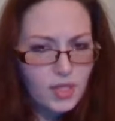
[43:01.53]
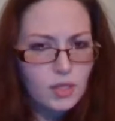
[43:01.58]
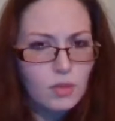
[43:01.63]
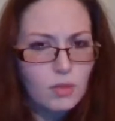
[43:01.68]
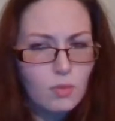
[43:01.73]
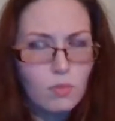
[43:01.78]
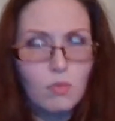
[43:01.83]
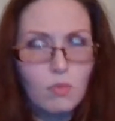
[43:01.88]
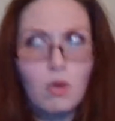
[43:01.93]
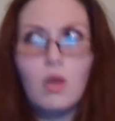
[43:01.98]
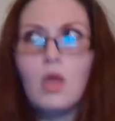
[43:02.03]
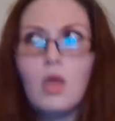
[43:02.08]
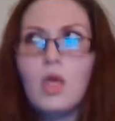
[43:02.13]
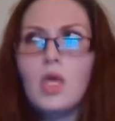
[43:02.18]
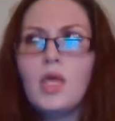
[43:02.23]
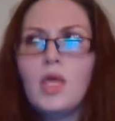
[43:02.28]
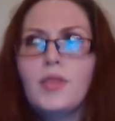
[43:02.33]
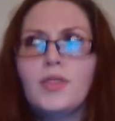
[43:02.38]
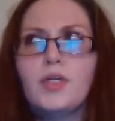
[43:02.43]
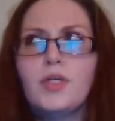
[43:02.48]
I think
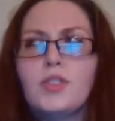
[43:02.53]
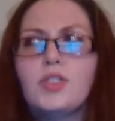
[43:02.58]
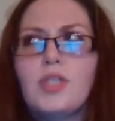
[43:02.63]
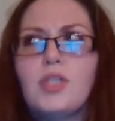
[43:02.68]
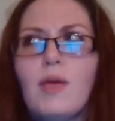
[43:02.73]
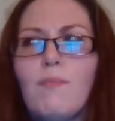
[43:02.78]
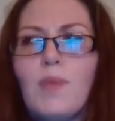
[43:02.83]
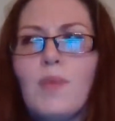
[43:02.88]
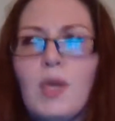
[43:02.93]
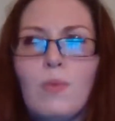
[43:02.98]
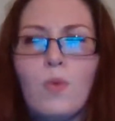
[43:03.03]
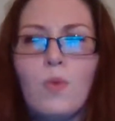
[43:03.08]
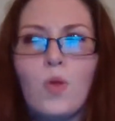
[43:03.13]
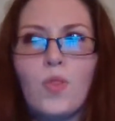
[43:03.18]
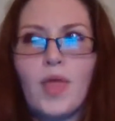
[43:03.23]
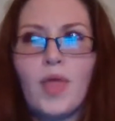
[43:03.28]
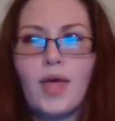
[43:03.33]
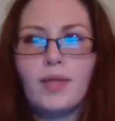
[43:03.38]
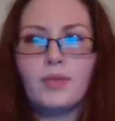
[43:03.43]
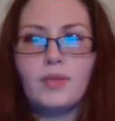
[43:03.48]
there's some
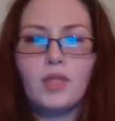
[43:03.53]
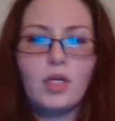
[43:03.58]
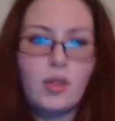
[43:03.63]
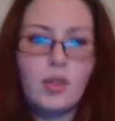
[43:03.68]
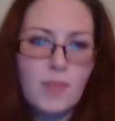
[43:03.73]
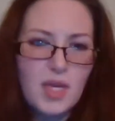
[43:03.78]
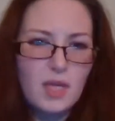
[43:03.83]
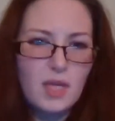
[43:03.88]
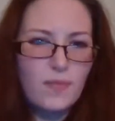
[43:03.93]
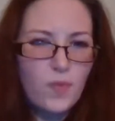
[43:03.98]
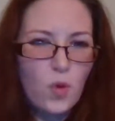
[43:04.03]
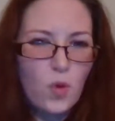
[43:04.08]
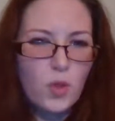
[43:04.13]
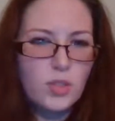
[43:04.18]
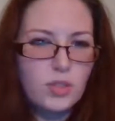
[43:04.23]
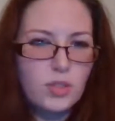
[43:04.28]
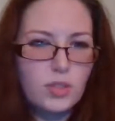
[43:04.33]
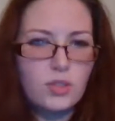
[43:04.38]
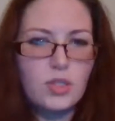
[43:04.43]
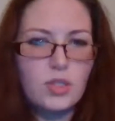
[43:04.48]
people that there. I mean, of
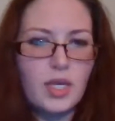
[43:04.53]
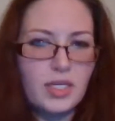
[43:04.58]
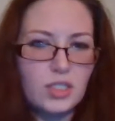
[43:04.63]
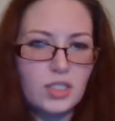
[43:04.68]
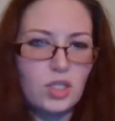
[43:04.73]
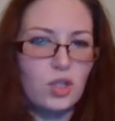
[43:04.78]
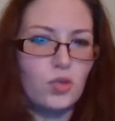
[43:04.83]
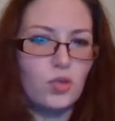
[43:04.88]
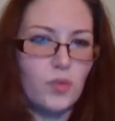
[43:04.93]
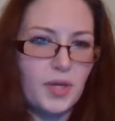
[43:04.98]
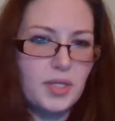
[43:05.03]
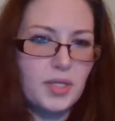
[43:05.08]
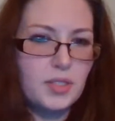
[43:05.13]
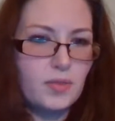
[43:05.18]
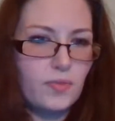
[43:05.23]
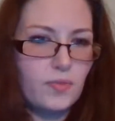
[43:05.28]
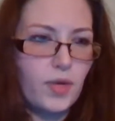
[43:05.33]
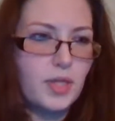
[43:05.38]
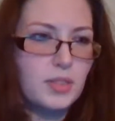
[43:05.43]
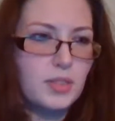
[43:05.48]
course, there's like
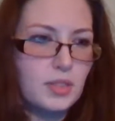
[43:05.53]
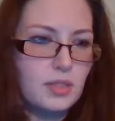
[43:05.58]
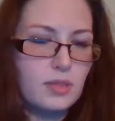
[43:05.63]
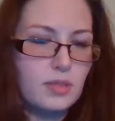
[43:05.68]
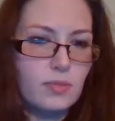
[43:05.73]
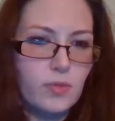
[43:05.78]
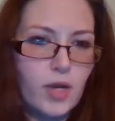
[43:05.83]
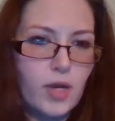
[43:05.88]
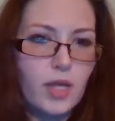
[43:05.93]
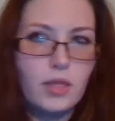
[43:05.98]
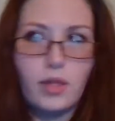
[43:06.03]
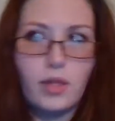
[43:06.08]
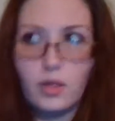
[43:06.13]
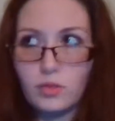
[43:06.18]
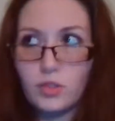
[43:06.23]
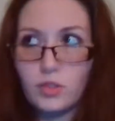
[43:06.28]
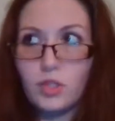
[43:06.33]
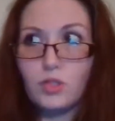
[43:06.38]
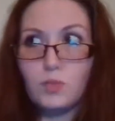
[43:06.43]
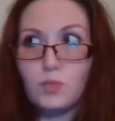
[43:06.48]
degrees of racism, right?
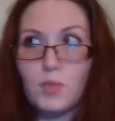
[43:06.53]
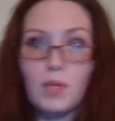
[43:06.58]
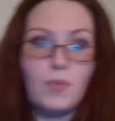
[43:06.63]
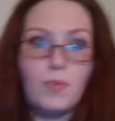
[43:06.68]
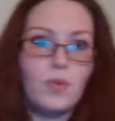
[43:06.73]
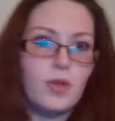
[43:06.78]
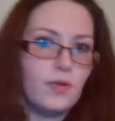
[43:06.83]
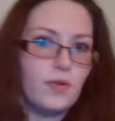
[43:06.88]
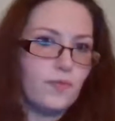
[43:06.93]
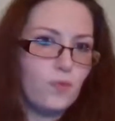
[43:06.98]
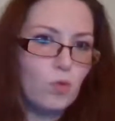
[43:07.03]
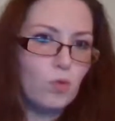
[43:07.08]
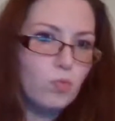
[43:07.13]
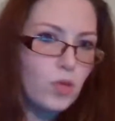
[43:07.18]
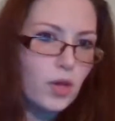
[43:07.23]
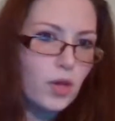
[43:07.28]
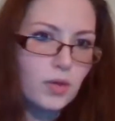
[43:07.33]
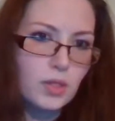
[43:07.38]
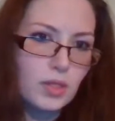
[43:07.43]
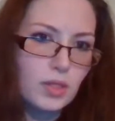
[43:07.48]
There's people that are
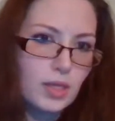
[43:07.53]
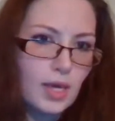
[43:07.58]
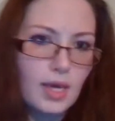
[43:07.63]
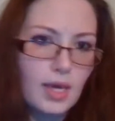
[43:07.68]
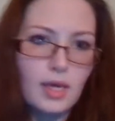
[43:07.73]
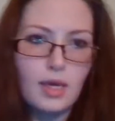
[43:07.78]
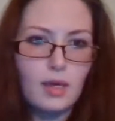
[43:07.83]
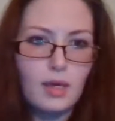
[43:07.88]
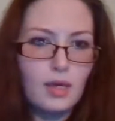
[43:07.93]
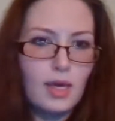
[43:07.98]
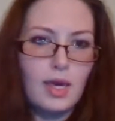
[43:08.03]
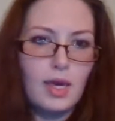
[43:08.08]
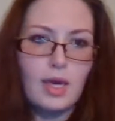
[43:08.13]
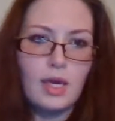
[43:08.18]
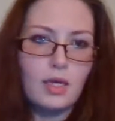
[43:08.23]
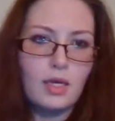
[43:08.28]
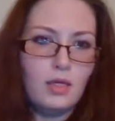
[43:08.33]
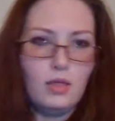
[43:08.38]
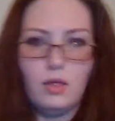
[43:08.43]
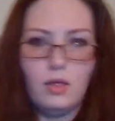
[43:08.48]
full blown in the
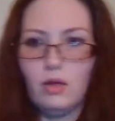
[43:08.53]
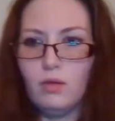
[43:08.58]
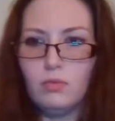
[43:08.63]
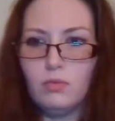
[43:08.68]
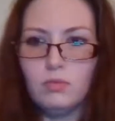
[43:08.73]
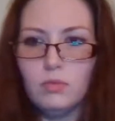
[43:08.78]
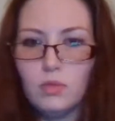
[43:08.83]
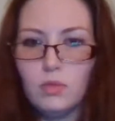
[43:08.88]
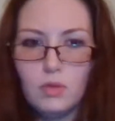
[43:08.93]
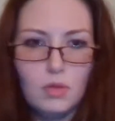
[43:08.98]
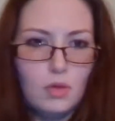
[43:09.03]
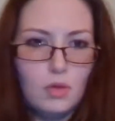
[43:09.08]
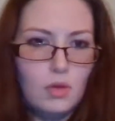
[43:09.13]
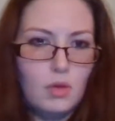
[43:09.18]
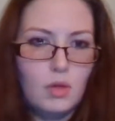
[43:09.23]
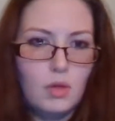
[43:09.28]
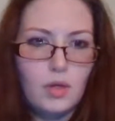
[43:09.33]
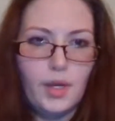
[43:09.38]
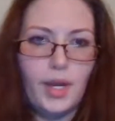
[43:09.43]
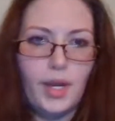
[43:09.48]
KKK,
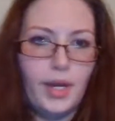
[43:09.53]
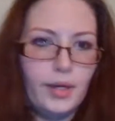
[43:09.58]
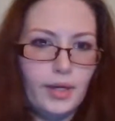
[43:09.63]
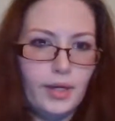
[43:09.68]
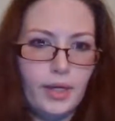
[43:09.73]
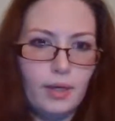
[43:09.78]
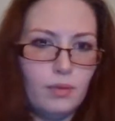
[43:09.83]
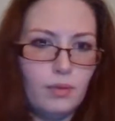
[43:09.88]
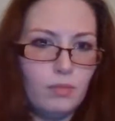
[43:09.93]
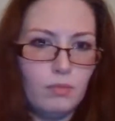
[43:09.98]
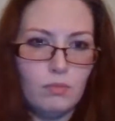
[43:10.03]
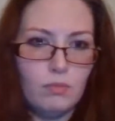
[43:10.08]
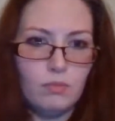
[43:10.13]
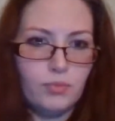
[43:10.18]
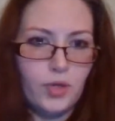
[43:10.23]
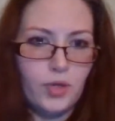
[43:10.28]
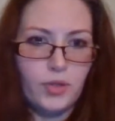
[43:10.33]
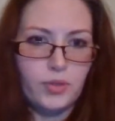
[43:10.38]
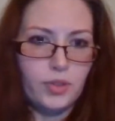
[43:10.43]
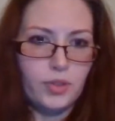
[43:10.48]

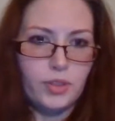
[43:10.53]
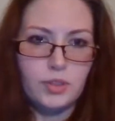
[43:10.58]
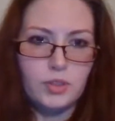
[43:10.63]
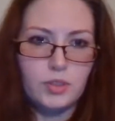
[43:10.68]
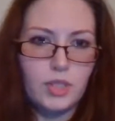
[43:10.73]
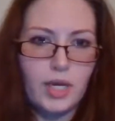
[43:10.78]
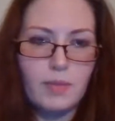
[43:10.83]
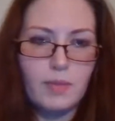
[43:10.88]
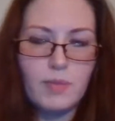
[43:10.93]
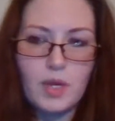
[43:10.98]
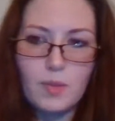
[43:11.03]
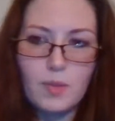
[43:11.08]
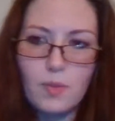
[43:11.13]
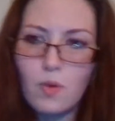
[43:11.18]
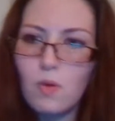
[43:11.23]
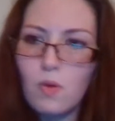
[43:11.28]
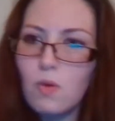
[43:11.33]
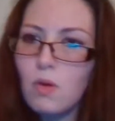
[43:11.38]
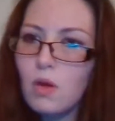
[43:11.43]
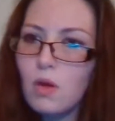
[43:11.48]
Aryan Brotherhood type
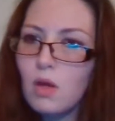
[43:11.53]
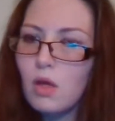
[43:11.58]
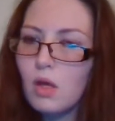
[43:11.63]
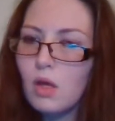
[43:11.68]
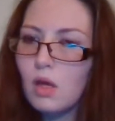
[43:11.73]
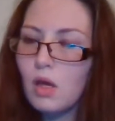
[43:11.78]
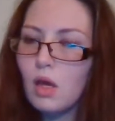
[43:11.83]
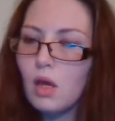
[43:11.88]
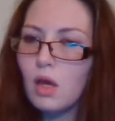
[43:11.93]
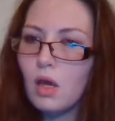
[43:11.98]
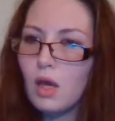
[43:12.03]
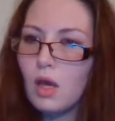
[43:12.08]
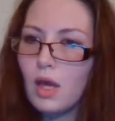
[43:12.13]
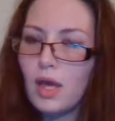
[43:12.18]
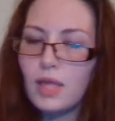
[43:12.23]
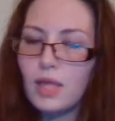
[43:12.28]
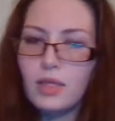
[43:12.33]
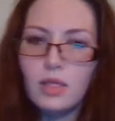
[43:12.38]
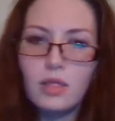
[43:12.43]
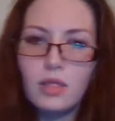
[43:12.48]
people,
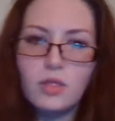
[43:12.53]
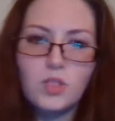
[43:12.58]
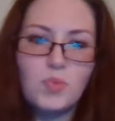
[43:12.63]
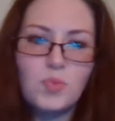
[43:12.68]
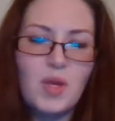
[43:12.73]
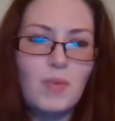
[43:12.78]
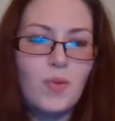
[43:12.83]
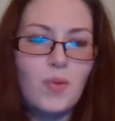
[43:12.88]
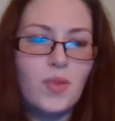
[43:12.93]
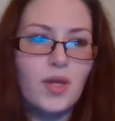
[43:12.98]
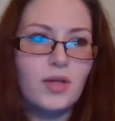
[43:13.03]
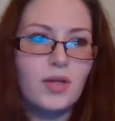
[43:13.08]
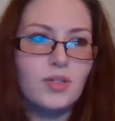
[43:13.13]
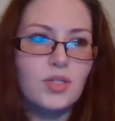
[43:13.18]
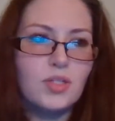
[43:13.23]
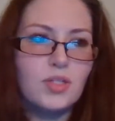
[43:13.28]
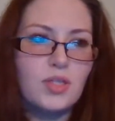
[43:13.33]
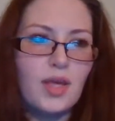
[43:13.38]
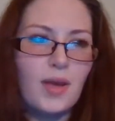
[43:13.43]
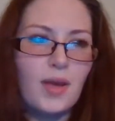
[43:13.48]
and then there's people
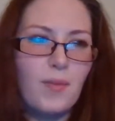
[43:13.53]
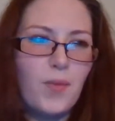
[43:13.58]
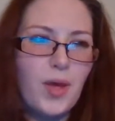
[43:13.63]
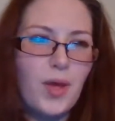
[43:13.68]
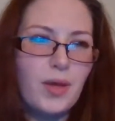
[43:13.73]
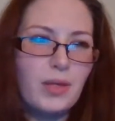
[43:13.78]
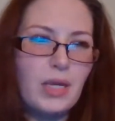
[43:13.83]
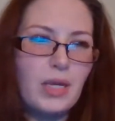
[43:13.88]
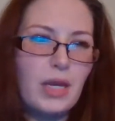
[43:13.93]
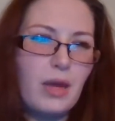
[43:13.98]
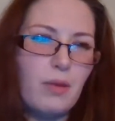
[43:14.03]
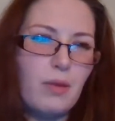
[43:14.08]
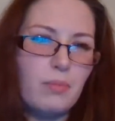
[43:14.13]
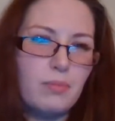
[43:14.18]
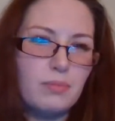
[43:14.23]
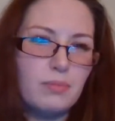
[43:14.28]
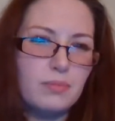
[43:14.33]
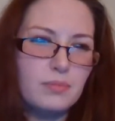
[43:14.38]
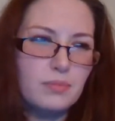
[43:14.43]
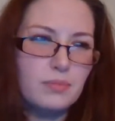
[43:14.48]
that are just like, well, you
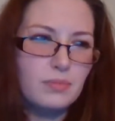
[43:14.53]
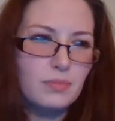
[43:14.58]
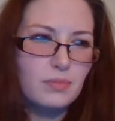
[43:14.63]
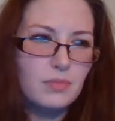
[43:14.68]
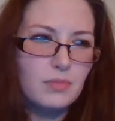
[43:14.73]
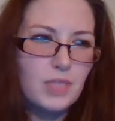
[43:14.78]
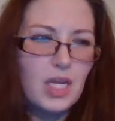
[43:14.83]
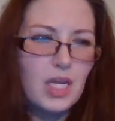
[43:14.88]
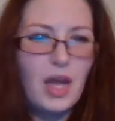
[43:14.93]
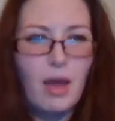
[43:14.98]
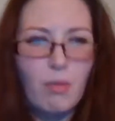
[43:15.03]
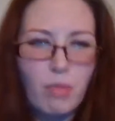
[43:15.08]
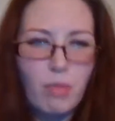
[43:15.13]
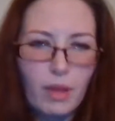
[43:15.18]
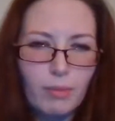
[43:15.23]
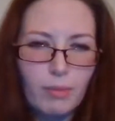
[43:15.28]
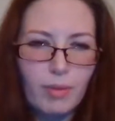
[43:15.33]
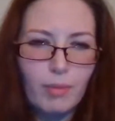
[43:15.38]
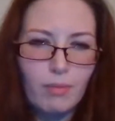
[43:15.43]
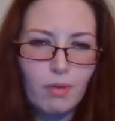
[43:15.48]
know
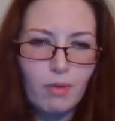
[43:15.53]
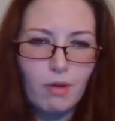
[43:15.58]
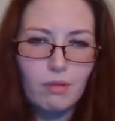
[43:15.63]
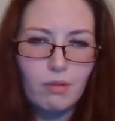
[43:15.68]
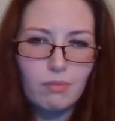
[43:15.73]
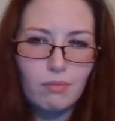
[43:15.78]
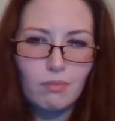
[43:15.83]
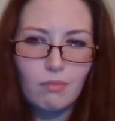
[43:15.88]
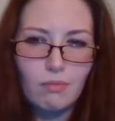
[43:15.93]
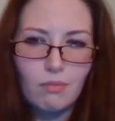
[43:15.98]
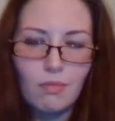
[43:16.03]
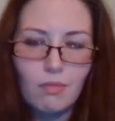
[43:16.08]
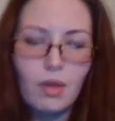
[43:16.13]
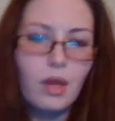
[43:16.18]
how black people are.